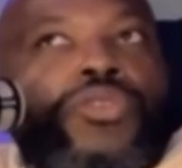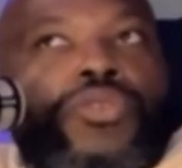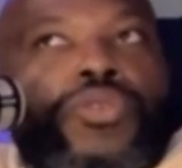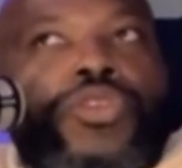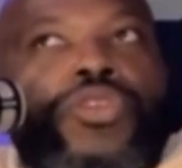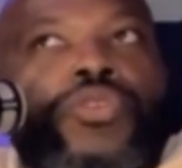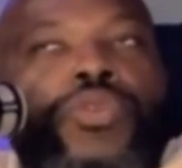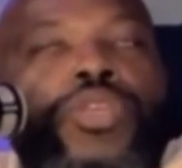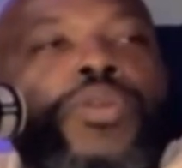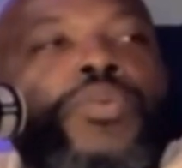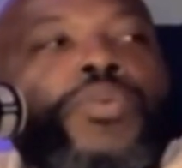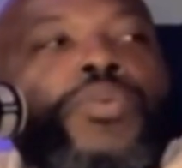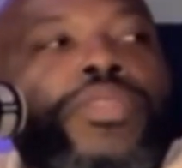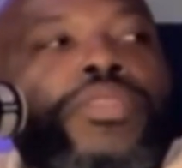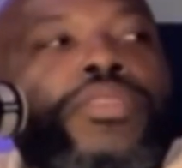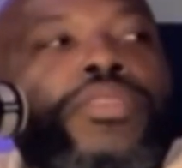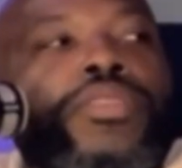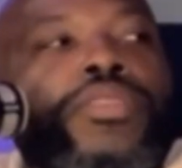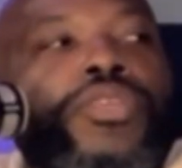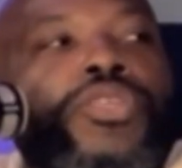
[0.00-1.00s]
you agree
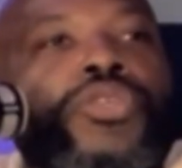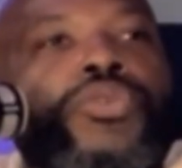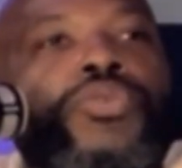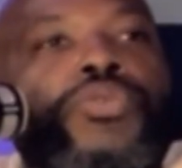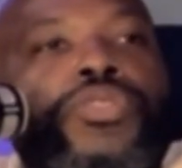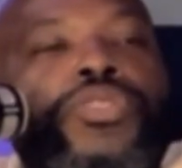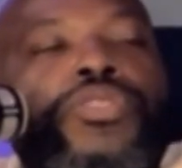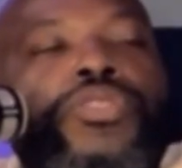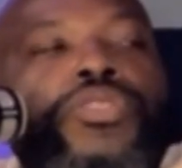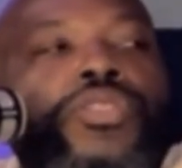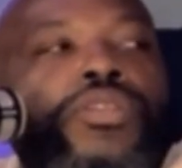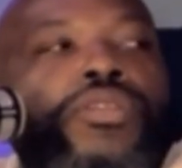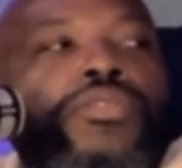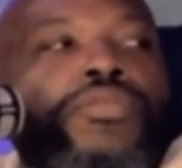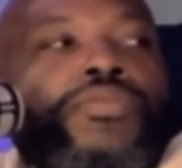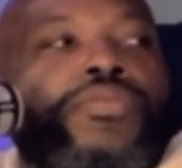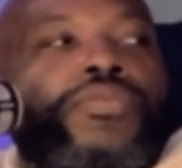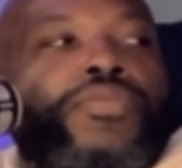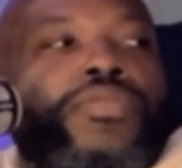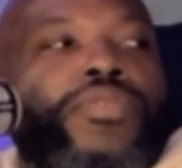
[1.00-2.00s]
with the usage
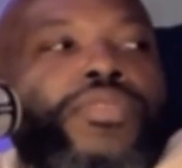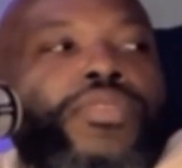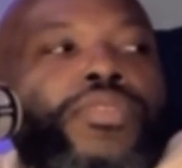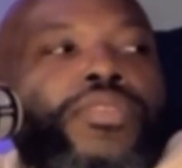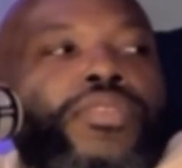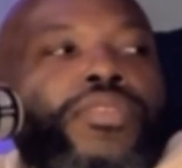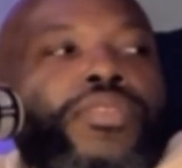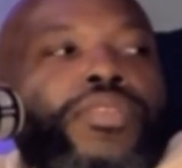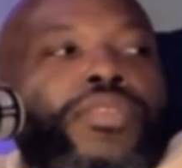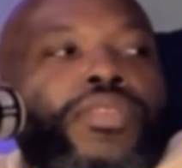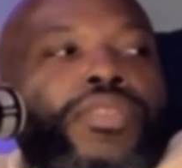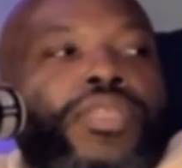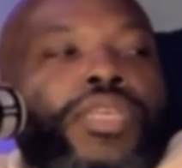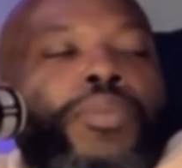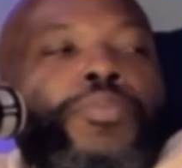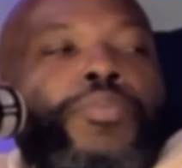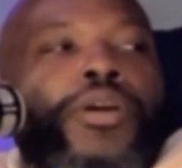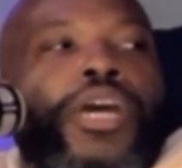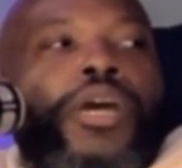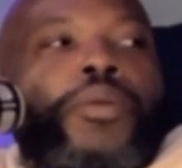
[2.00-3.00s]
of
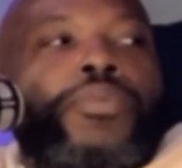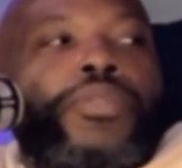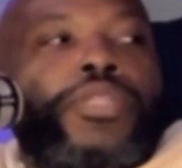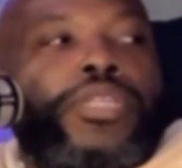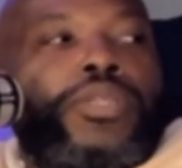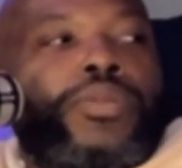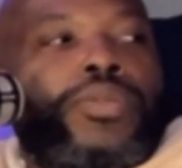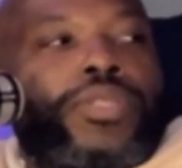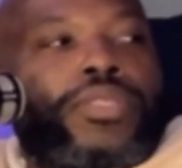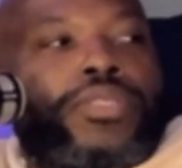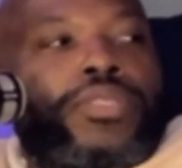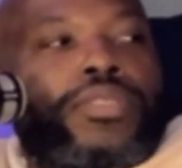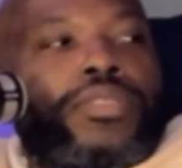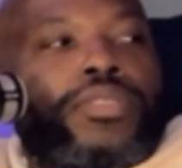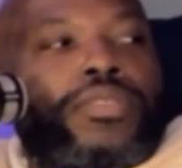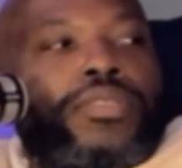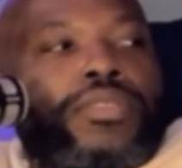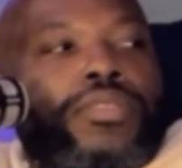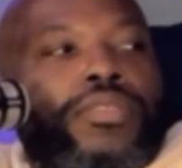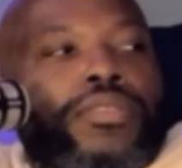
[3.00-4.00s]
hip hop
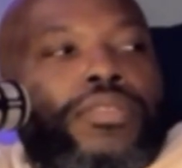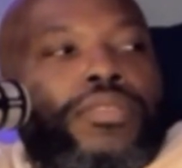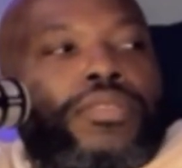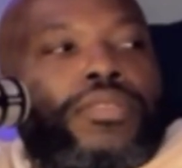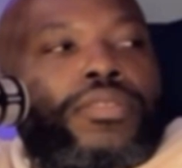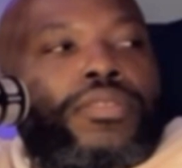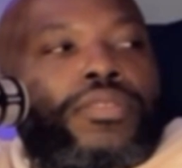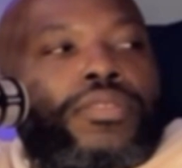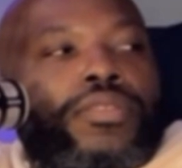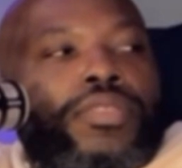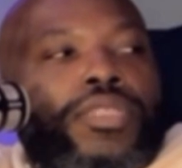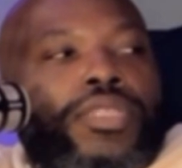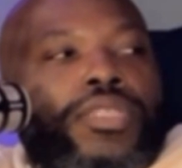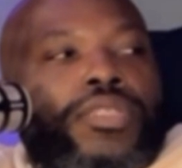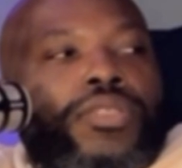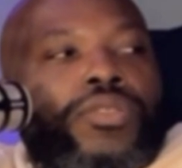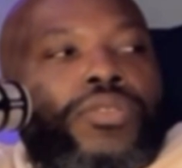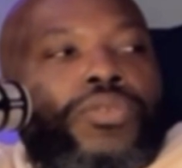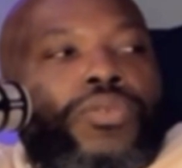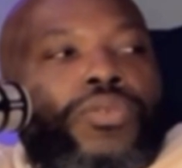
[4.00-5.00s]
lyrics
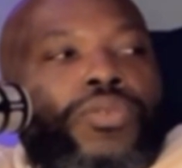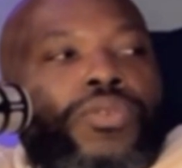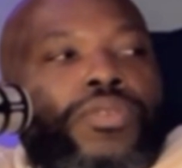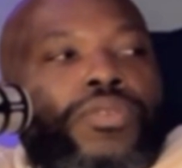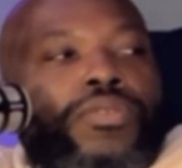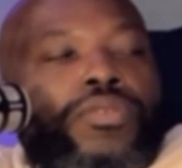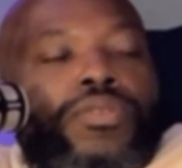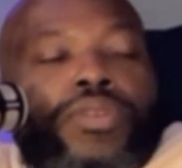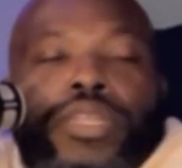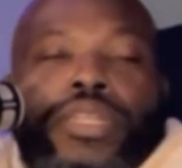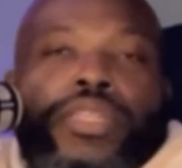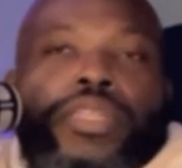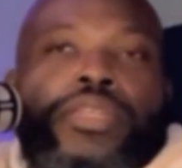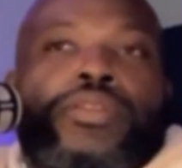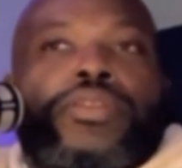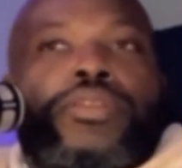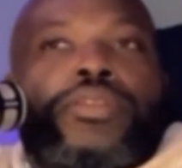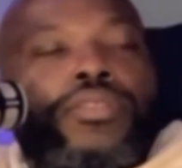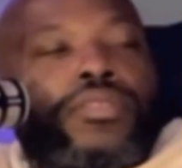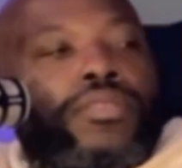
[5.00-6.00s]
in court or any
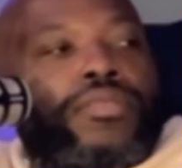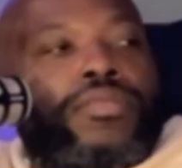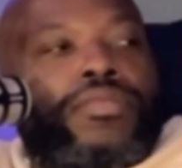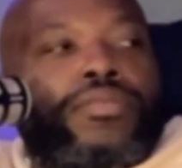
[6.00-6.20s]
lyrics?